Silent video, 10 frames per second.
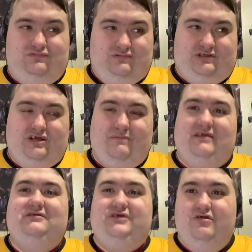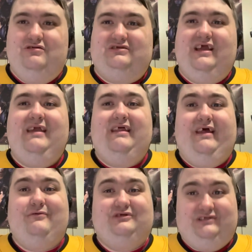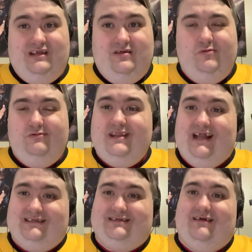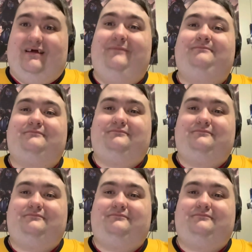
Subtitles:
Tuesday, and I will see you next time.